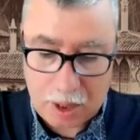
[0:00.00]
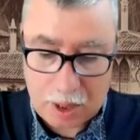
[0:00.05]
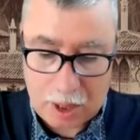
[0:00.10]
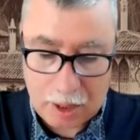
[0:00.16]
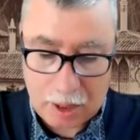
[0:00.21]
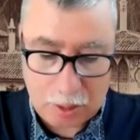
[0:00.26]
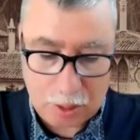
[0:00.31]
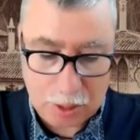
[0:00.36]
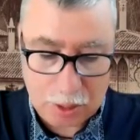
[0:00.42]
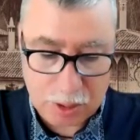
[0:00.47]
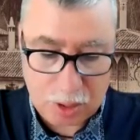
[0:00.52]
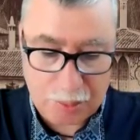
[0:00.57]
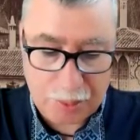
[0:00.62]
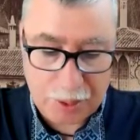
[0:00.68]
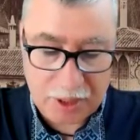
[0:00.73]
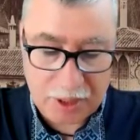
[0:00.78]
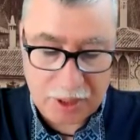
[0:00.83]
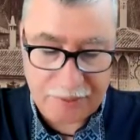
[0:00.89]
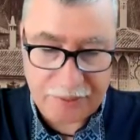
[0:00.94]
I also
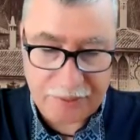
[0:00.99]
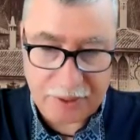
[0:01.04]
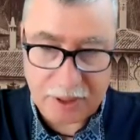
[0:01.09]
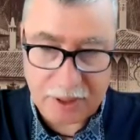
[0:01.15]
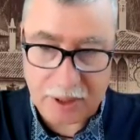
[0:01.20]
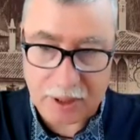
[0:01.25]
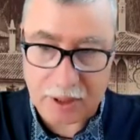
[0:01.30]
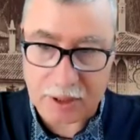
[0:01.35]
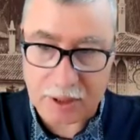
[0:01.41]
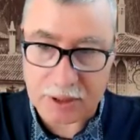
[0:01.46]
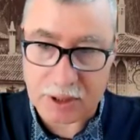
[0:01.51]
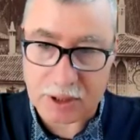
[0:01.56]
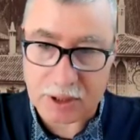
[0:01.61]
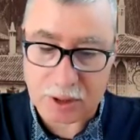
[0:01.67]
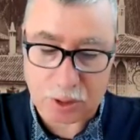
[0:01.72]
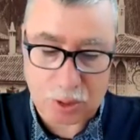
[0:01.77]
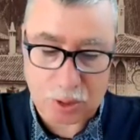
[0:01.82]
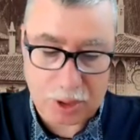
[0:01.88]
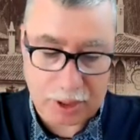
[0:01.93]
believe this
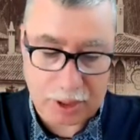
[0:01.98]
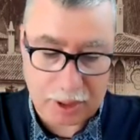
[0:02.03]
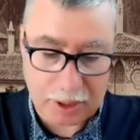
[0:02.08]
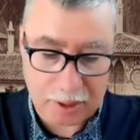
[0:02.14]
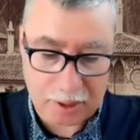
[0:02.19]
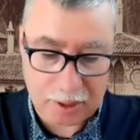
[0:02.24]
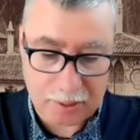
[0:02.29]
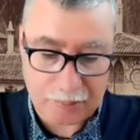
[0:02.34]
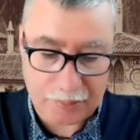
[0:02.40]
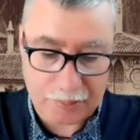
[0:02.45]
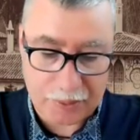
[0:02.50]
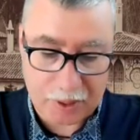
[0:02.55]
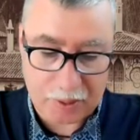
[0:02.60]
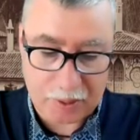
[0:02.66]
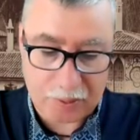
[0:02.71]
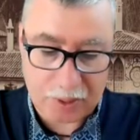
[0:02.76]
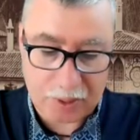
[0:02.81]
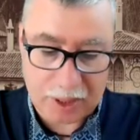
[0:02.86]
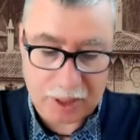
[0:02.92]
story
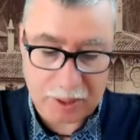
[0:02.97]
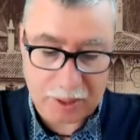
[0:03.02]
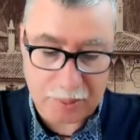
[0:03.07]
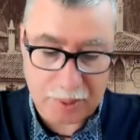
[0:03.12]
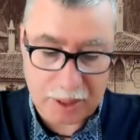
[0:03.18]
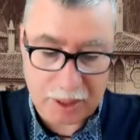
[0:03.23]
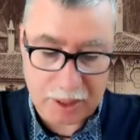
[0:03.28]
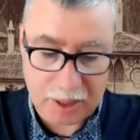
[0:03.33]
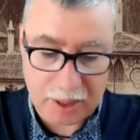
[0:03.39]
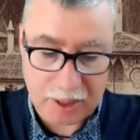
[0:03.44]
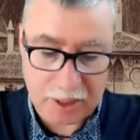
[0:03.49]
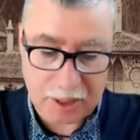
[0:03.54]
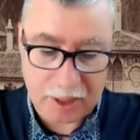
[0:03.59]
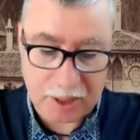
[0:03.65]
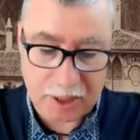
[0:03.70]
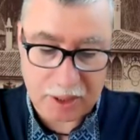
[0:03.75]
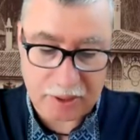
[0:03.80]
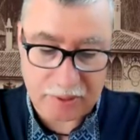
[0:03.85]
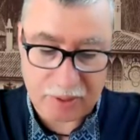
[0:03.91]
will
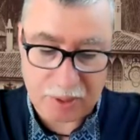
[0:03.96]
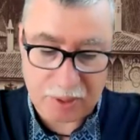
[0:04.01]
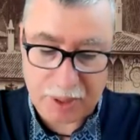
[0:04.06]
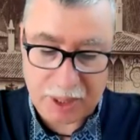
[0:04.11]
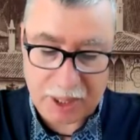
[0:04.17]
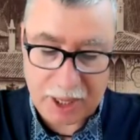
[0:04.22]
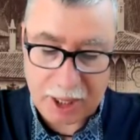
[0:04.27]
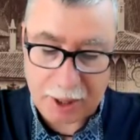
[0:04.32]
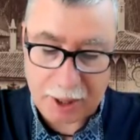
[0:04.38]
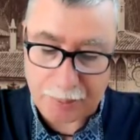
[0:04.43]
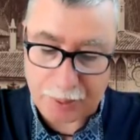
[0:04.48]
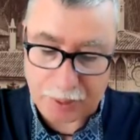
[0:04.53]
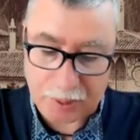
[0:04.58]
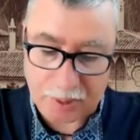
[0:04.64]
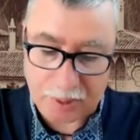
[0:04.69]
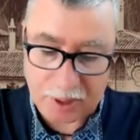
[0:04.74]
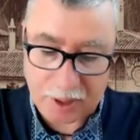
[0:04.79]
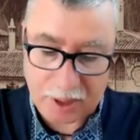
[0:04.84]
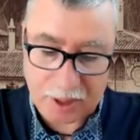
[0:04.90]
be
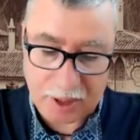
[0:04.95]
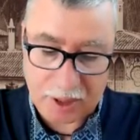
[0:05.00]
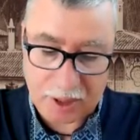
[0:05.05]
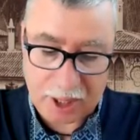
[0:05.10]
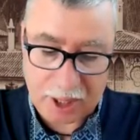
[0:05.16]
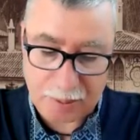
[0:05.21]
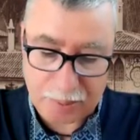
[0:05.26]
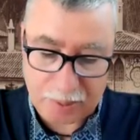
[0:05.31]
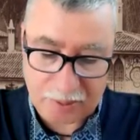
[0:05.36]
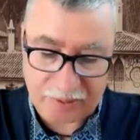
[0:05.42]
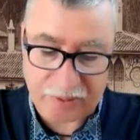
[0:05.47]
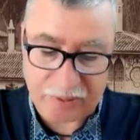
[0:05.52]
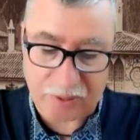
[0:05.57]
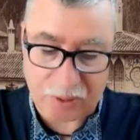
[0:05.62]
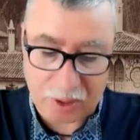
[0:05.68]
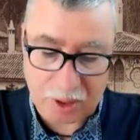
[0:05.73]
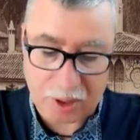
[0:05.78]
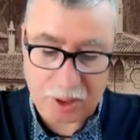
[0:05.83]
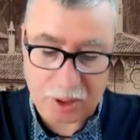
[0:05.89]

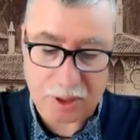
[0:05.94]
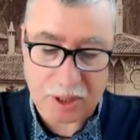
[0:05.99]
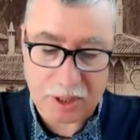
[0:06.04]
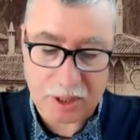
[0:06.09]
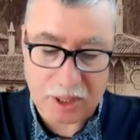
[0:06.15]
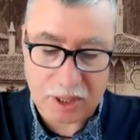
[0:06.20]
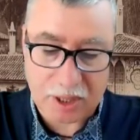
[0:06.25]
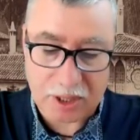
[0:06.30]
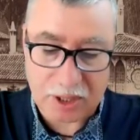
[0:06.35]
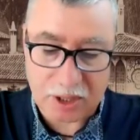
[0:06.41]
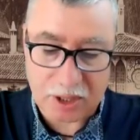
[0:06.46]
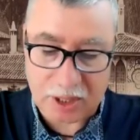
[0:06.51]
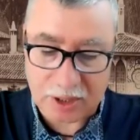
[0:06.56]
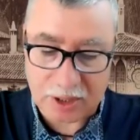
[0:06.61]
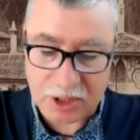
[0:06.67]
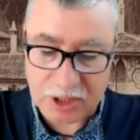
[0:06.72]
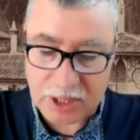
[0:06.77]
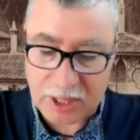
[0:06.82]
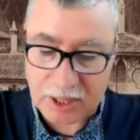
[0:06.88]
helpful in
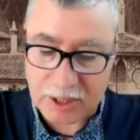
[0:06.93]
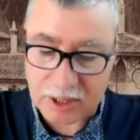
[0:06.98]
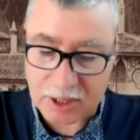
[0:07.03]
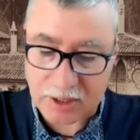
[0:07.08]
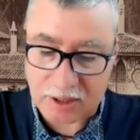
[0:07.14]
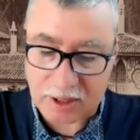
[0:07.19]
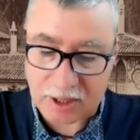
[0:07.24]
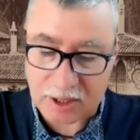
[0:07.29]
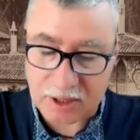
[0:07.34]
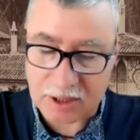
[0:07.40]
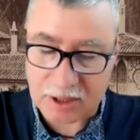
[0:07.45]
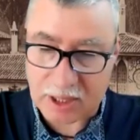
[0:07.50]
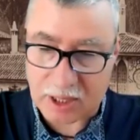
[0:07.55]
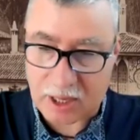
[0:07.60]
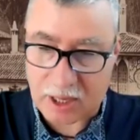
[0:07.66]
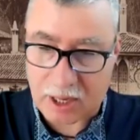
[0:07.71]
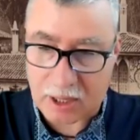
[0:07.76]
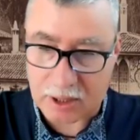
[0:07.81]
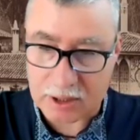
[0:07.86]
understanding in the
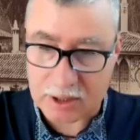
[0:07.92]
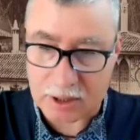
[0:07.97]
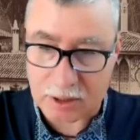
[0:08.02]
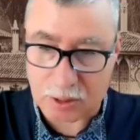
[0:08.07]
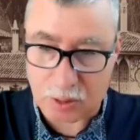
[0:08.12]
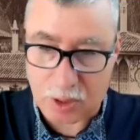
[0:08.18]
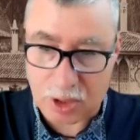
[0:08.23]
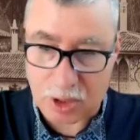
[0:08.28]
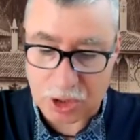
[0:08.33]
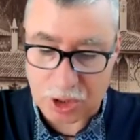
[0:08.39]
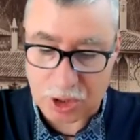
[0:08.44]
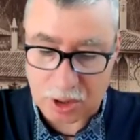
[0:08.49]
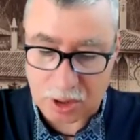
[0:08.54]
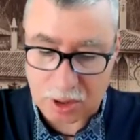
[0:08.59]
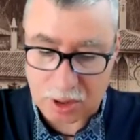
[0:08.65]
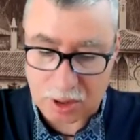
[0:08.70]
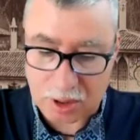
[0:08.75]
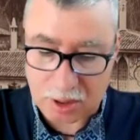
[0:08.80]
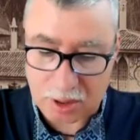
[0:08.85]
current
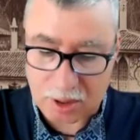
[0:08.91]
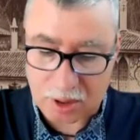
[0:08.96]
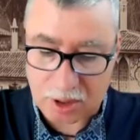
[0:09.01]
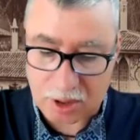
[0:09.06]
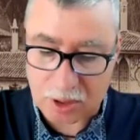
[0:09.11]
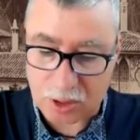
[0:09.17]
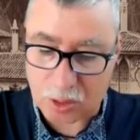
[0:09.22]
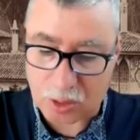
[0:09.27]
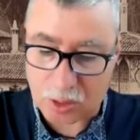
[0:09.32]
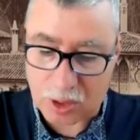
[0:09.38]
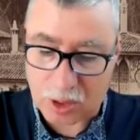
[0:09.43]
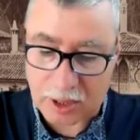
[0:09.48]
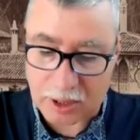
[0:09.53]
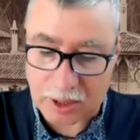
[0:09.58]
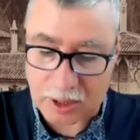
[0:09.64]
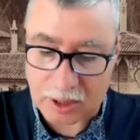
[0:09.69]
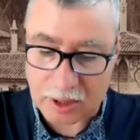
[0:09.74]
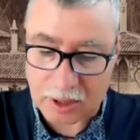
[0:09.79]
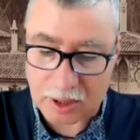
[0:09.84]
situation in
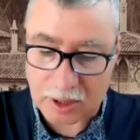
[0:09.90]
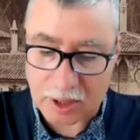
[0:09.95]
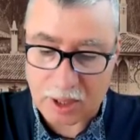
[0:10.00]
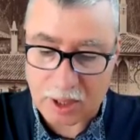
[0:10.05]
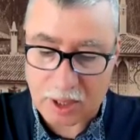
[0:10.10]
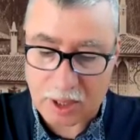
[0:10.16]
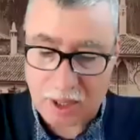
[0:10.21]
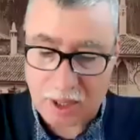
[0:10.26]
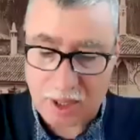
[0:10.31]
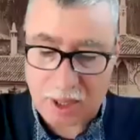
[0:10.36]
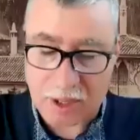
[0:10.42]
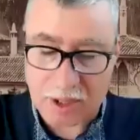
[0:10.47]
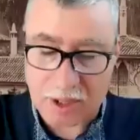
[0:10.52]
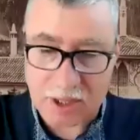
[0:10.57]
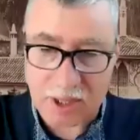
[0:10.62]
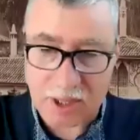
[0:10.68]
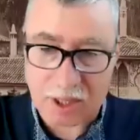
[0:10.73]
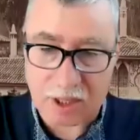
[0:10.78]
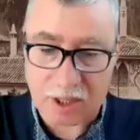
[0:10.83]
Ukraine and
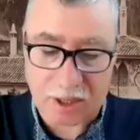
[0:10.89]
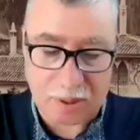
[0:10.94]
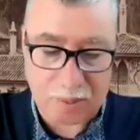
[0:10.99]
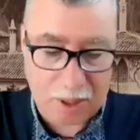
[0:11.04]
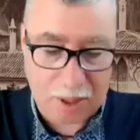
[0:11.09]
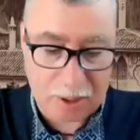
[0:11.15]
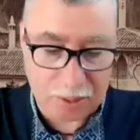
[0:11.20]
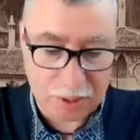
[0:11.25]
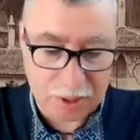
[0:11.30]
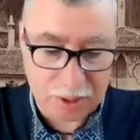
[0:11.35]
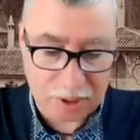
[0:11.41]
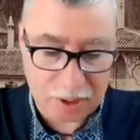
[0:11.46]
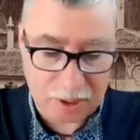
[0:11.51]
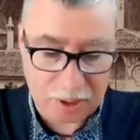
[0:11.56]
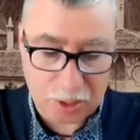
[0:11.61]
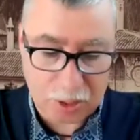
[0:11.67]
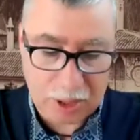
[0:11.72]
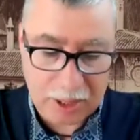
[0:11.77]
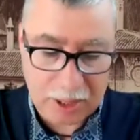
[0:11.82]
thinking about
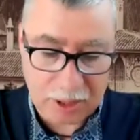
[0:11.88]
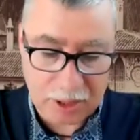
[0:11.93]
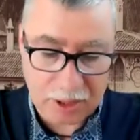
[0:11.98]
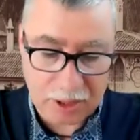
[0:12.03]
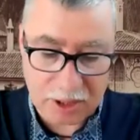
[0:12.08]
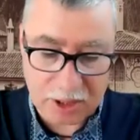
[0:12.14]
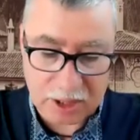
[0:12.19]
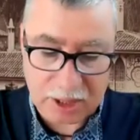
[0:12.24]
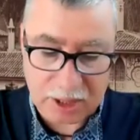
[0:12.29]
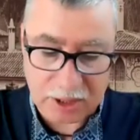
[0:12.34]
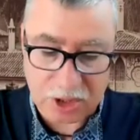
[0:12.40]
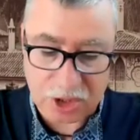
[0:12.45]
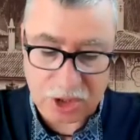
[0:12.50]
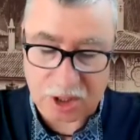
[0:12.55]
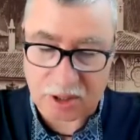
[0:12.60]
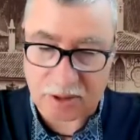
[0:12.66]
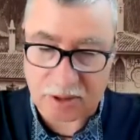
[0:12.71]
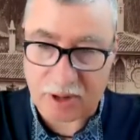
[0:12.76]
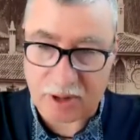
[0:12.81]
Ukrainian
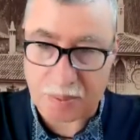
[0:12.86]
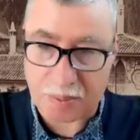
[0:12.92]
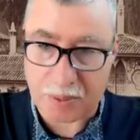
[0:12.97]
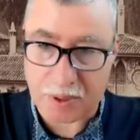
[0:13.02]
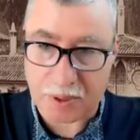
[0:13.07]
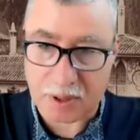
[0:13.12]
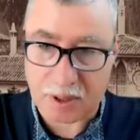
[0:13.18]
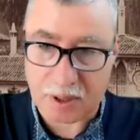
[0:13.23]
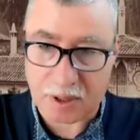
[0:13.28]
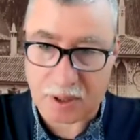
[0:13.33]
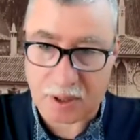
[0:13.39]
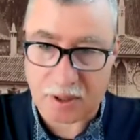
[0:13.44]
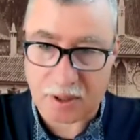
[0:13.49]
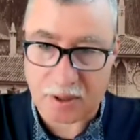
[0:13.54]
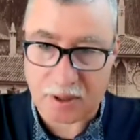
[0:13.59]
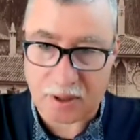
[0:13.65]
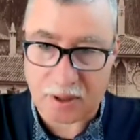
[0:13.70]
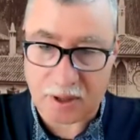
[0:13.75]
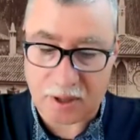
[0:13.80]
strategic development
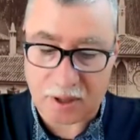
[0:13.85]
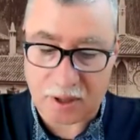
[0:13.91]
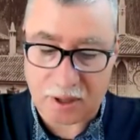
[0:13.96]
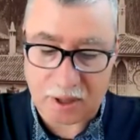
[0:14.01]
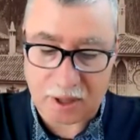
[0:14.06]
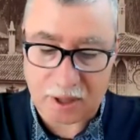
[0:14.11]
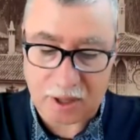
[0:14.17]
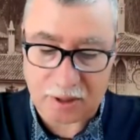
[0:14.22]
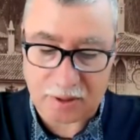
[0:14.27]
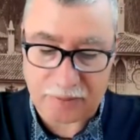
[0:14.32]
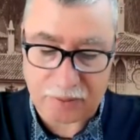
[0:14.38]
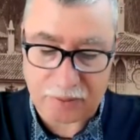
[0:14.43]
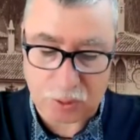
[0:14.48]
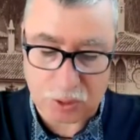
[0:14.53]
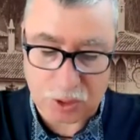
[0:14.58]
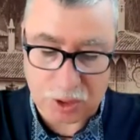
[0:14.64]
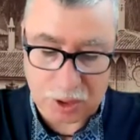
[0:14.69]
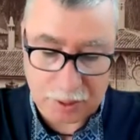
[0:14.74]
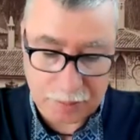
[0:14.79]
and
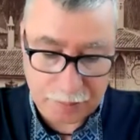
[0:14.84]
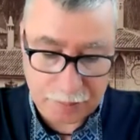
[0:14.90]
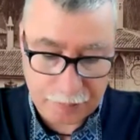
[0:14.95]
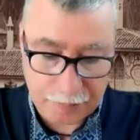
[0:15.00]
future.